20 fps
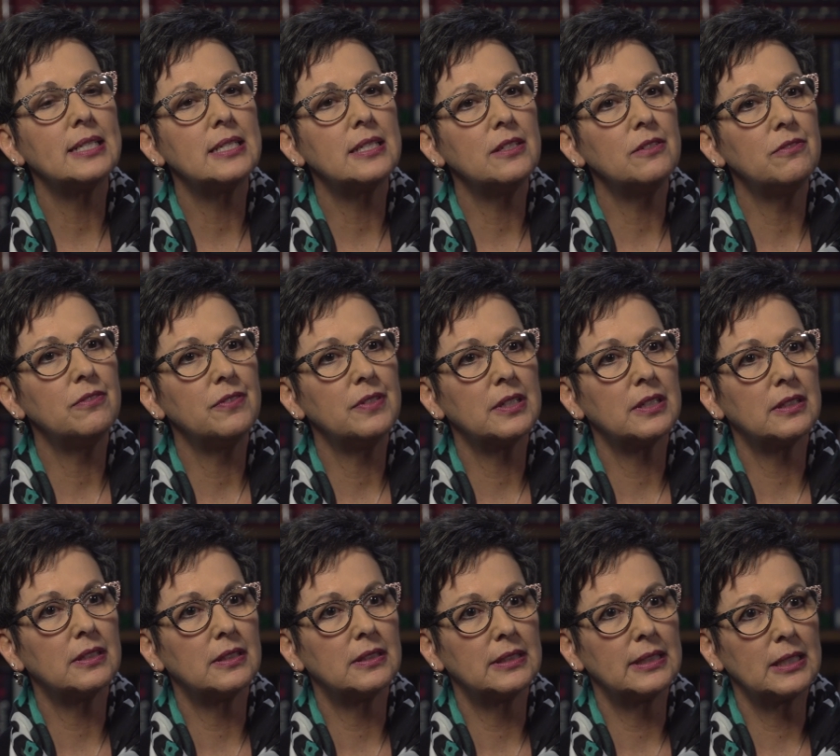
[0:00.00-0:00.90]
did
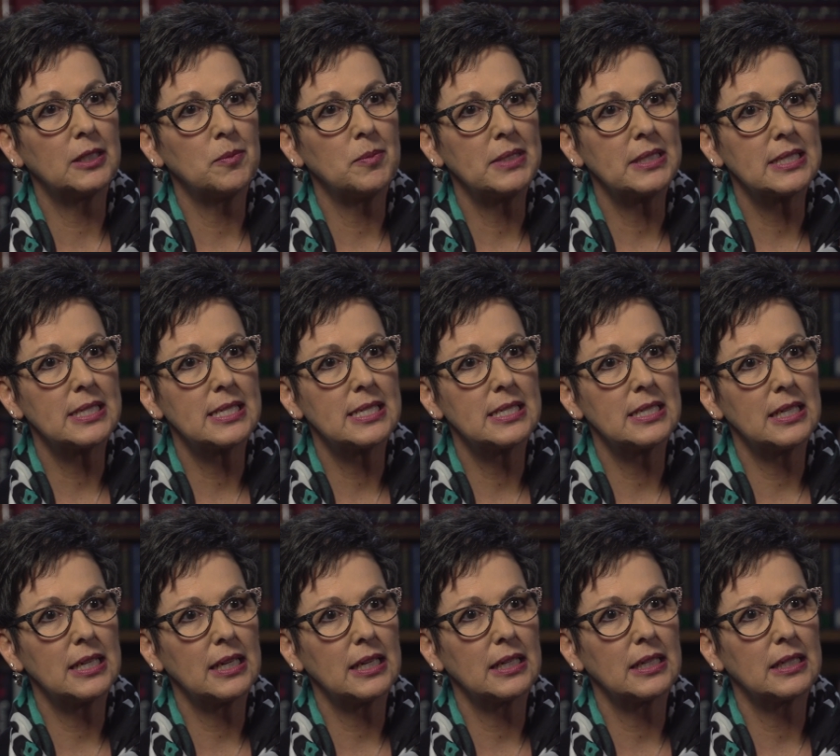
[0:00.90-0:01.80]
feel a little bit
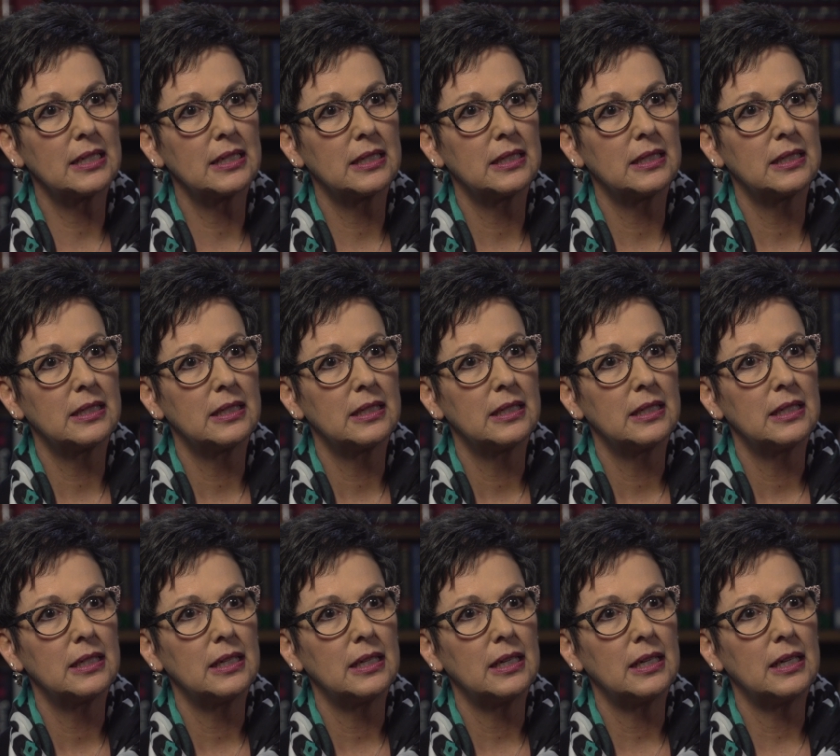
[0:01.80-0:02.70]
sick
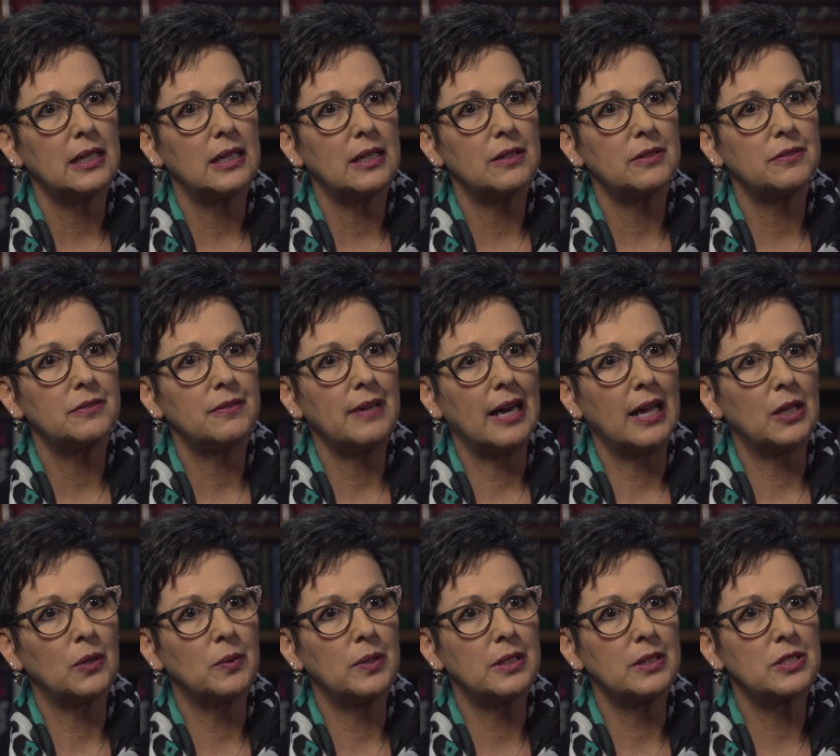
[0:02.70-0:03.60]

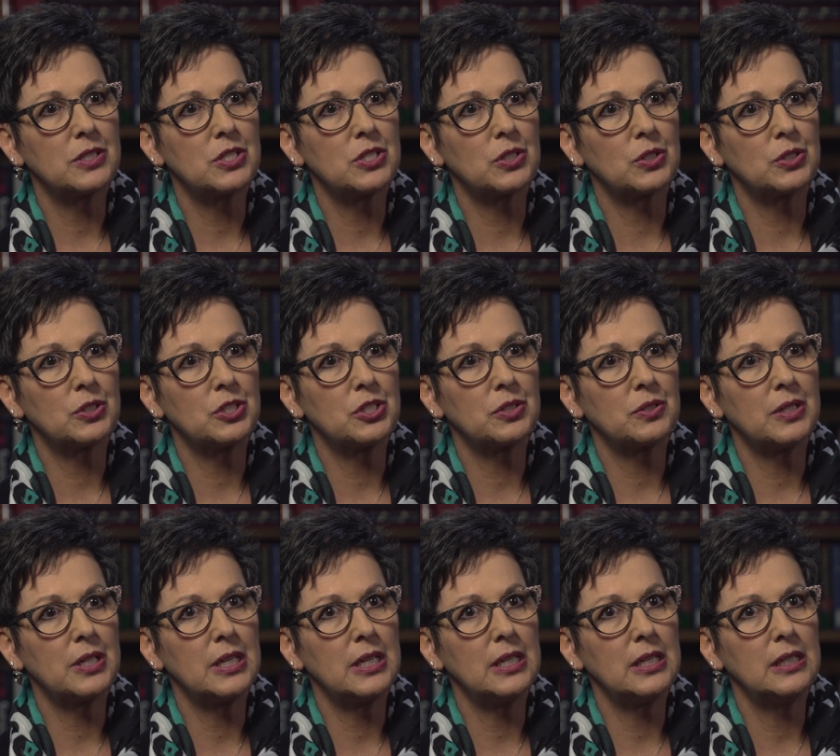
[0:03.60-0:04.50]
following the
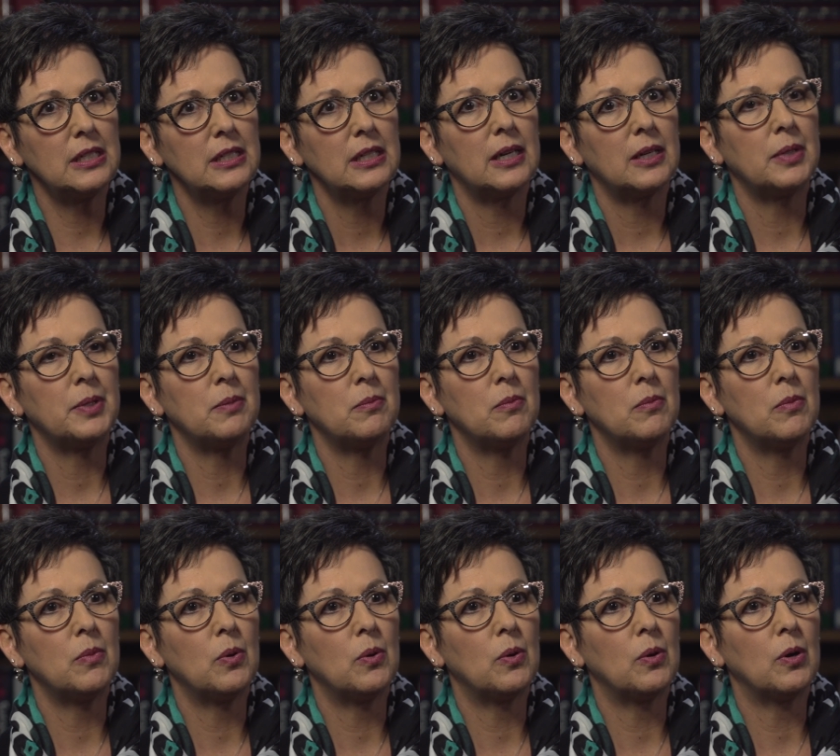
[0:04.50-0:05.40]
surgery, but
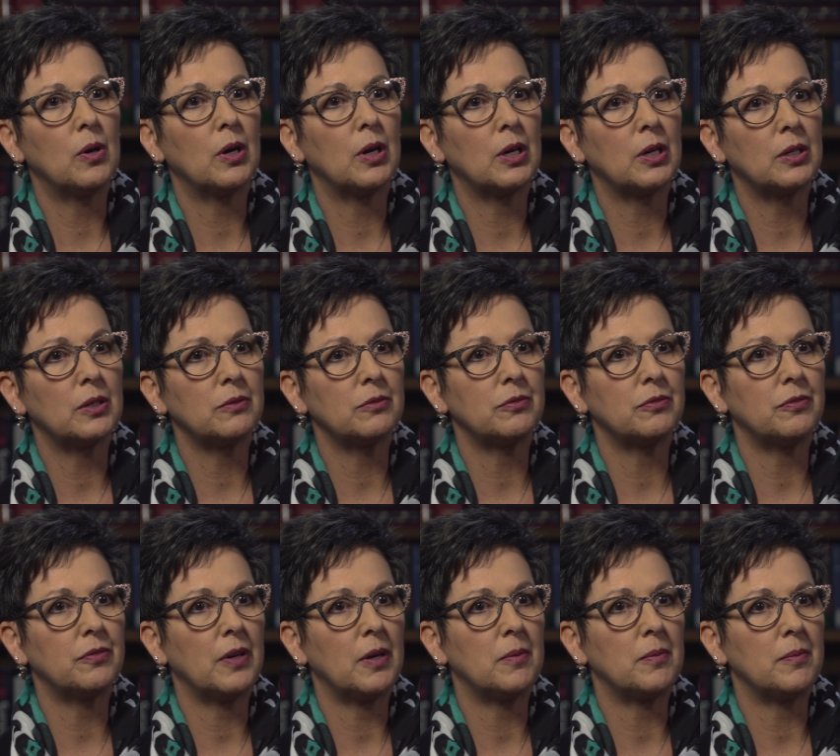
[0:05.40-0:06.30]
more
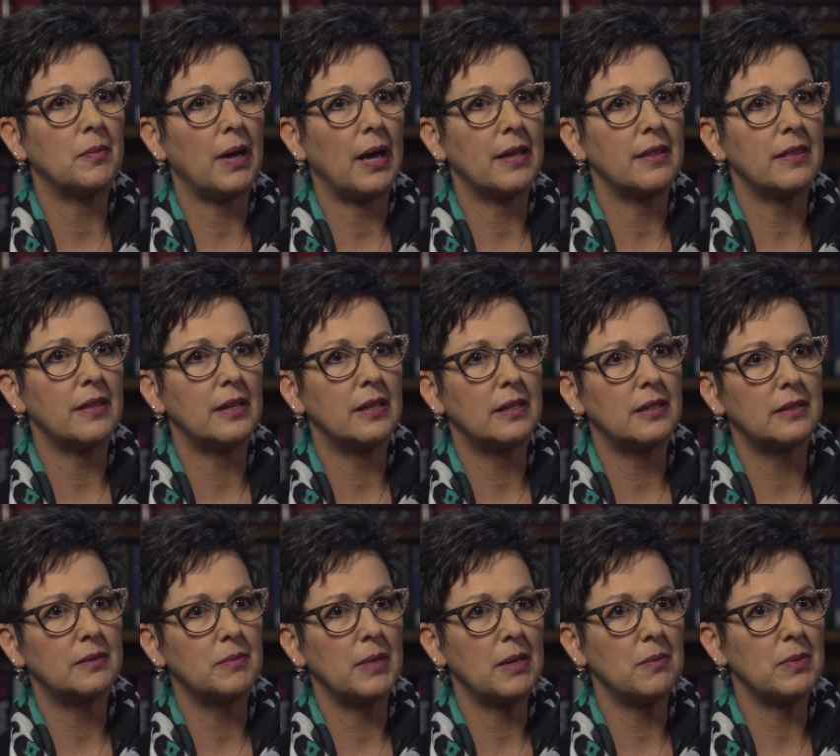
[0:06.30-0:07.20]
from, I
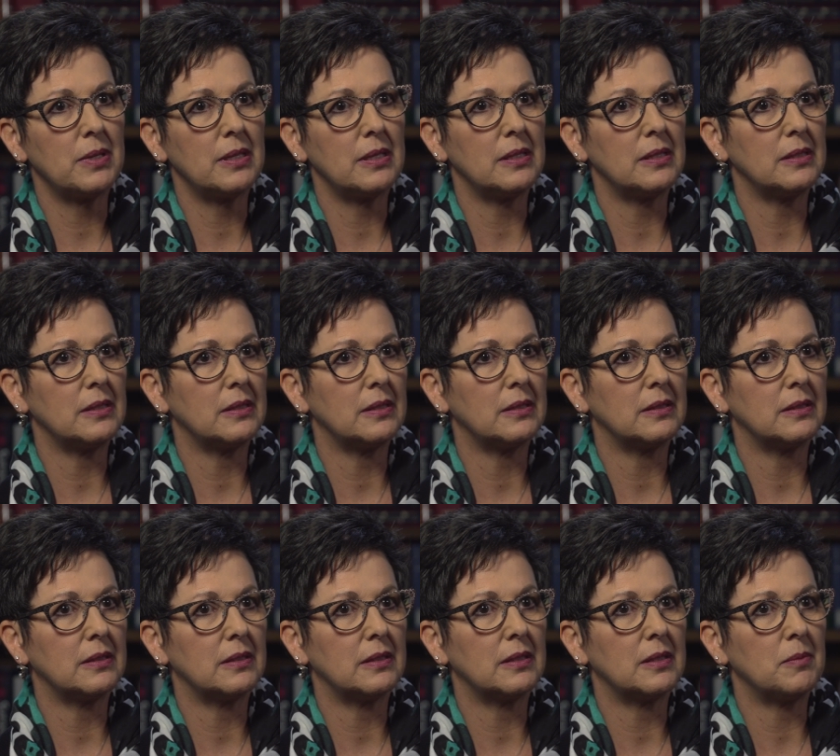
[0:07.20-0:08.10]
think, maybe
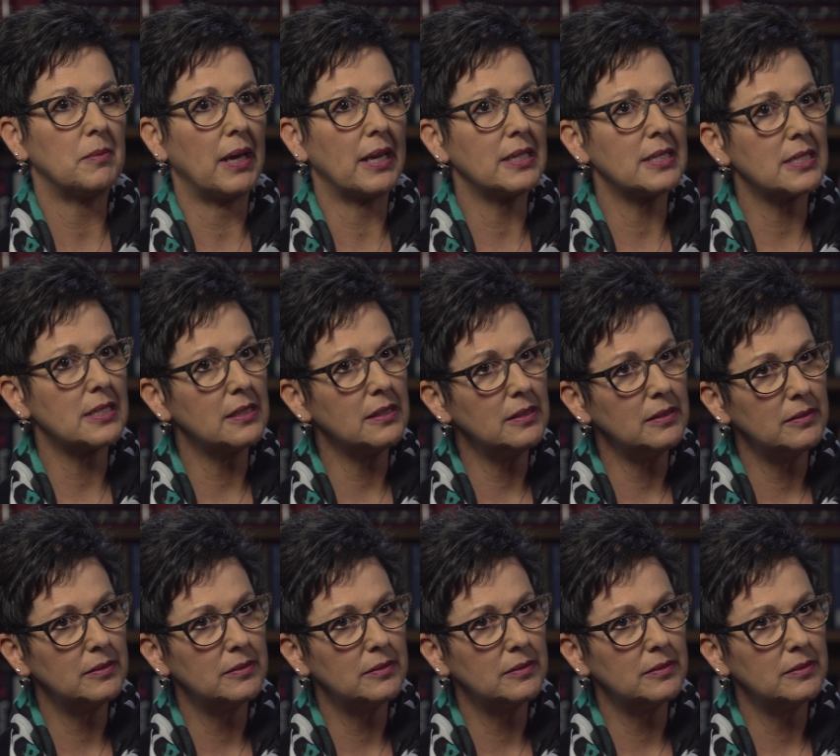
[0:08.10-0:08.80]
the medicine.